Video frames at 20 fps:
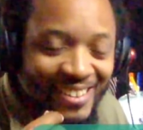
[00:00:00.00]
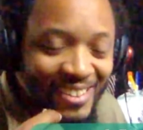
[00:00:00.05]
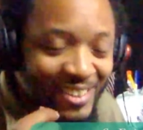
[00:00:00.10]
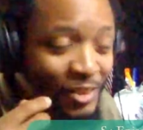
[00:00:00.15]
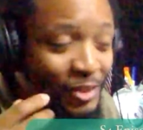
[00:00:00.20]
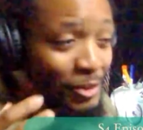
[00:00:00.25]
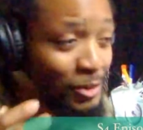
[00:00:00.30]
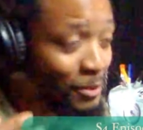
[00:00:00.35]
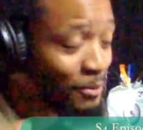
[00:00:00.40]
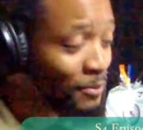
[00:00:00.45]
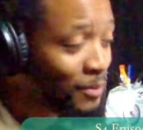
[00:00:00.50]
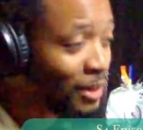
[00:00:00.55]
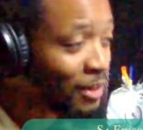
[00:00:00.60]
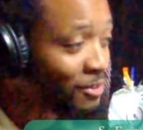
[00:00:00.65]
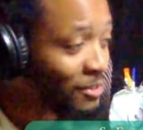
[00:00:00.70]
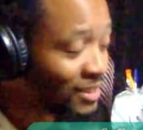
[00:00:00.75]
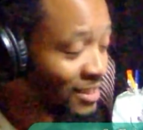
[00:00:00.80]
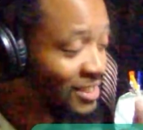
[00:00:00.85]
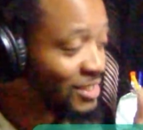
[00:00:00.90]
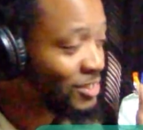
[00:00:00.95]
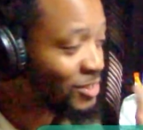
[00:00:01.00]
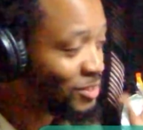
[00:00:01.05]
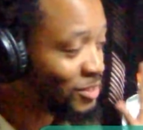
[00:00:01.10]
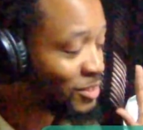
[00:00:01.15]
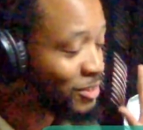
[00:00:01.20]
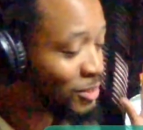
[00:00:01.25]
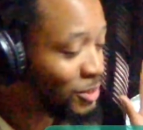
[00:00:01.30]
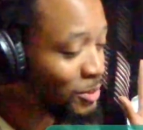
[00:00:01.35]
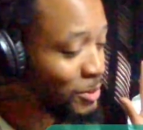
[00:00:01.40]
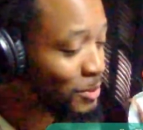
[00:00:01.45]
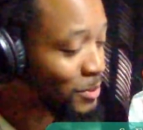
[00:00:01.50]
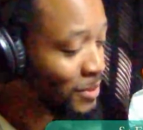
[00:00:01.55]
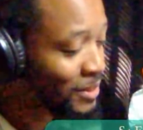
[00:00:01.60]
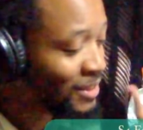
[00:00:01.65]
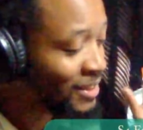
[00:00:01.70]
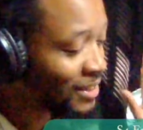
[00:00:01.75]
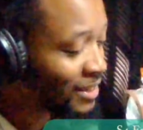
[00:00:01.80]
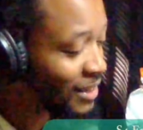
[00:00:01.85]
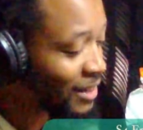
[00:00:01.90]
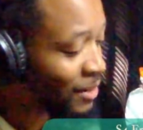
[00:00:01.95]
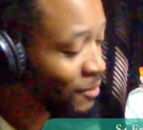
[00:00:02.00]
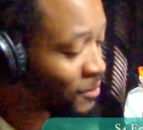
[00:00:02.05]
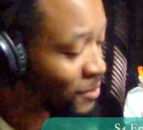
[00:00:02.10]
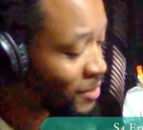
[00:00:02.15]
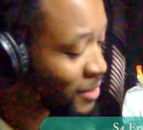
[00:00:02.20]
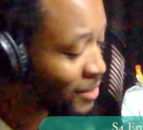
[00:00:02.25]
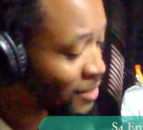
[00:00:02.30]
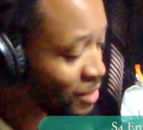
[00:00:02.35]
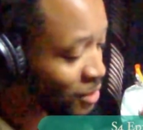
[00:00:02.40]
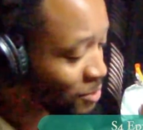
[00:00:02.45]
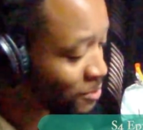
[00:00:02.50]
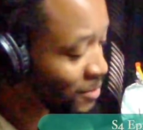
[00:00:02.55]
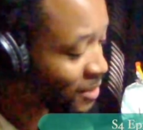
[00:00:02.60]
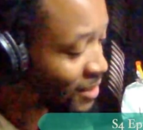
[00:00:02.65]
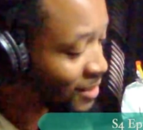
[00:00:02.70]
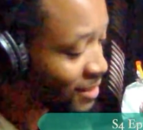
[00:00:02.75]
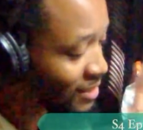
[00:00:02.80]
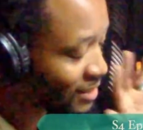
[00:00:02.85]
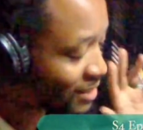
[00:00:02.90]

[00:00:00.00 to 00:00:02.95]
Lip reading: Oh, it's a veteran. He's going to do everything that's right.